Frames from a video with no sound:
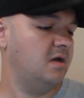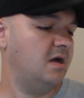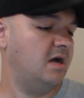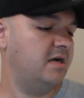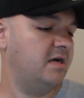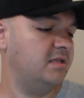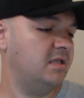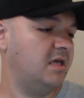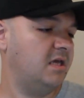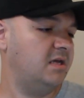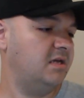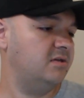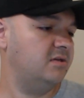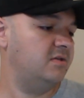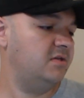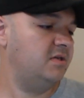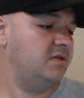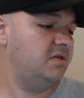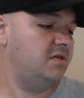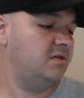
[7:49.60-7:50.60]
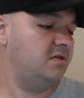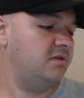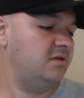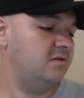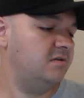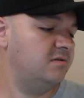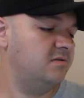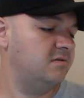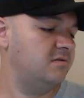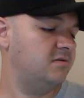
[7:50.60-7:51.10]
I like
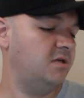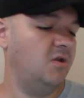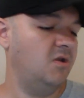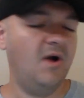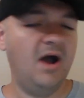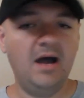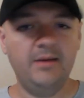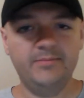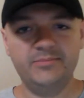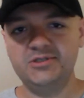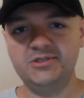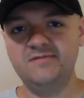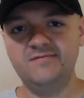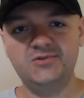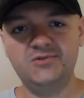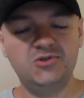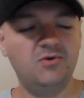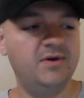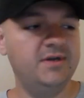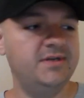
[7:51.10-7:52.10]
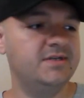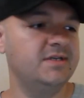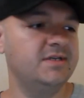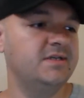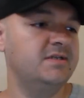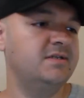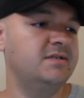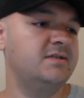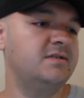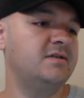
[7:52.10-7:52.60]
the option of
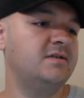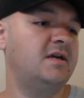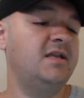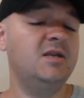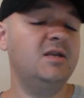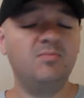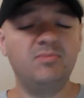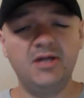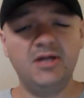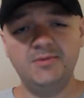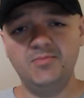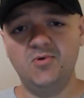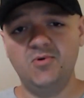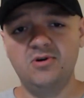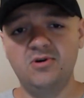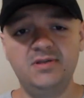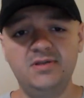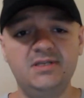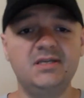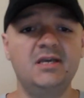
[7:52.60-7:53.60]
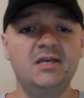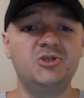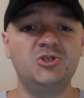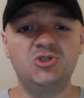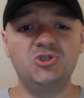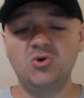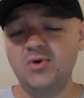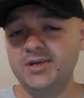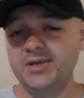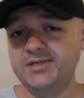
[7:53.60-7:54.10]
choices. I need to play more of these like
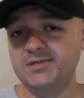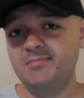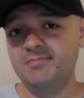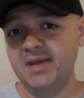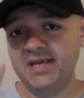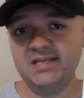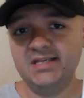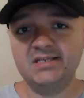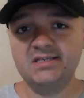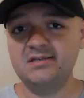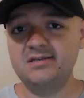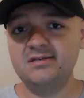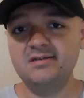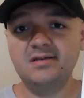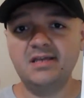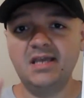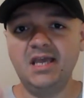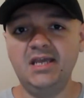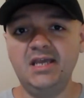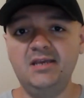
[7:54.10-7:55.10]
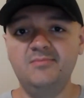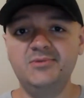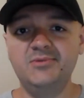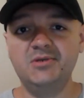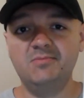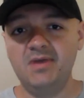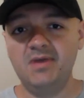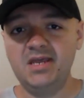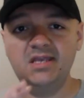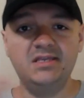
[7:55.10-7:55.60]
choice-based
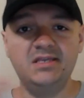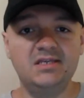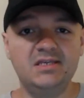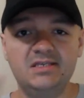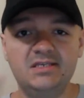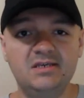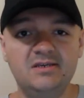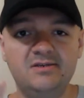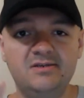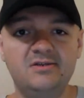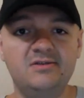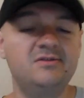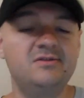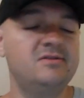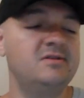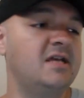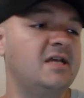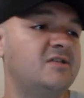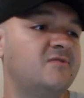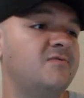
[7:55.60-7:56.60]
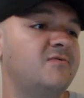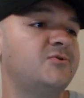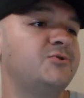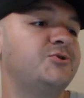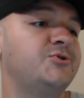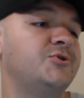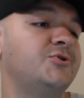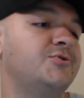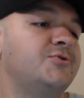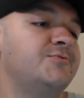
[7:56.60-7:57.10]
games, making decisions. That's for
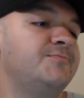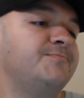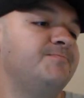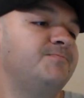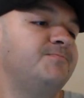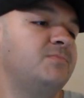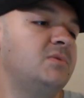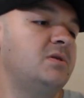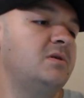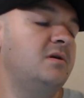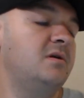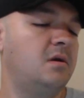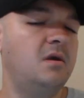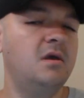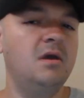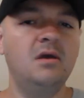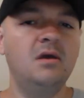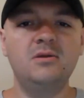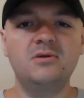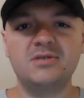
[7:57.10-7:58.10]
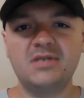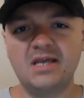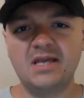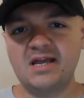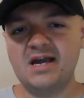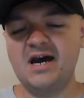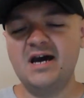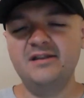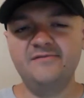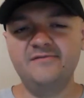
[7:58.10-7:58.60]
sure. There's like
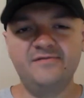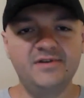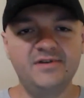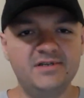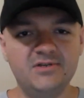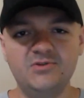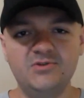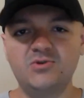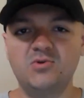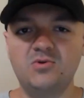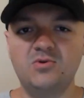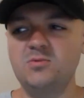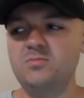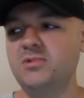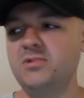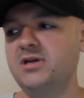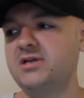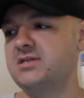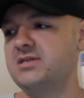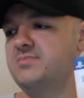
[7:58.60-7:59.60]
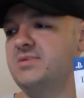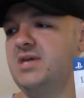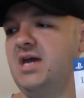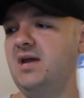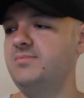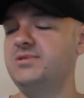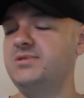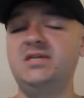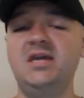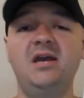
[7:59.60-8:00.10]
conflict in the group. Like
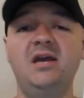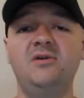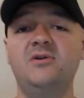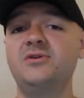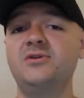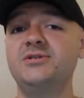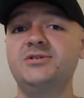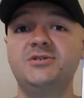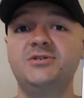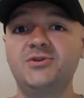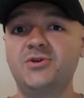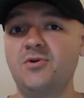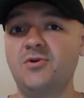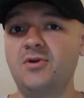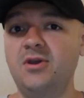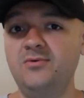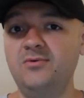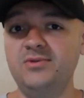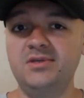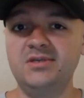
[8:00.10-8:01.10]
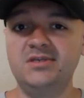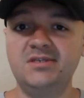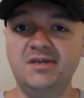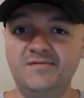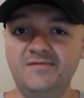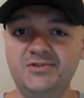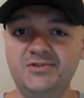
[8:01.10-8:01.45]
sometimes Taylor doesn't agree with the stuff